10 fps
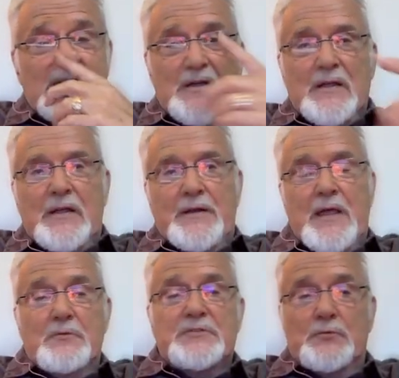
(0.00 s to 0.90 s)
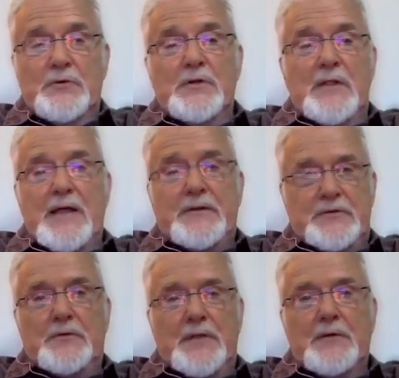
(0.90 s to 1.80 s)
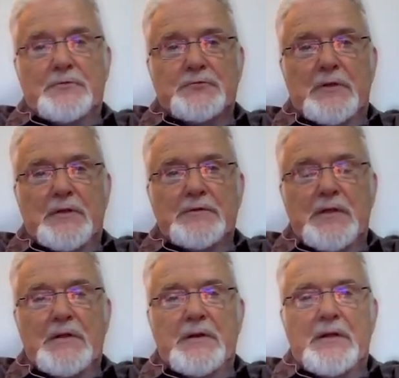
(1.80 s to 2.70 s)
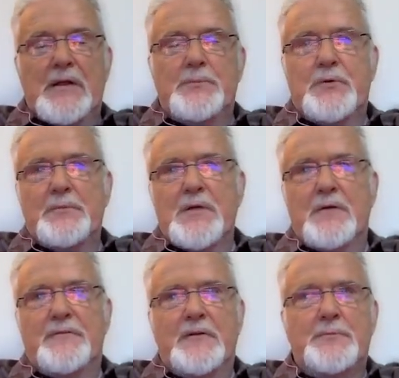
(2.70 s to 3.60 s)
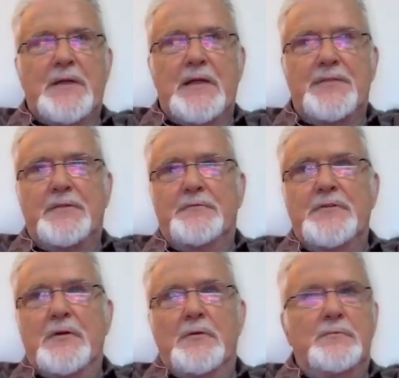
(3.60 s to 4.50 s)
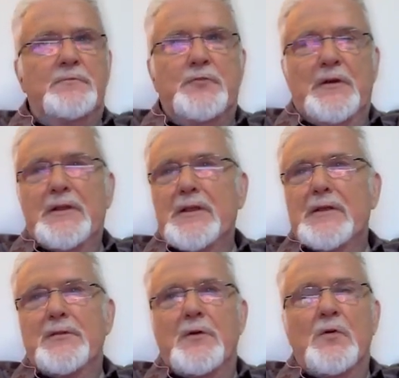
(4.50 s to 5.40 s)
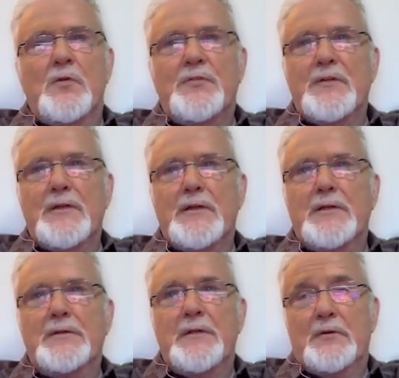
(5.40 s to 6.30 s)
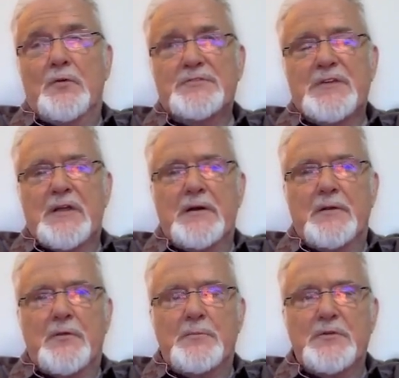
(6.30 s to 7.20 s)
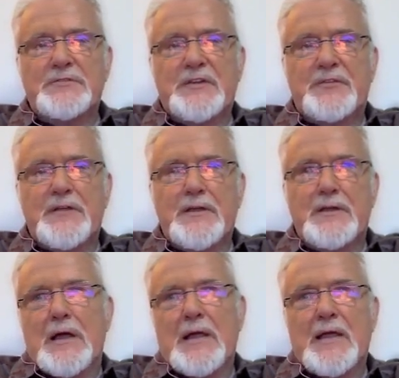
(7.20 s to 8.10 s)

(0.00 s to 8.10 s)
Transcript: Yeah. And that was a real attitude. That was really, and it kind of put me off on a path of, drinking and the whole thing. And then, of course, I got into the music thing.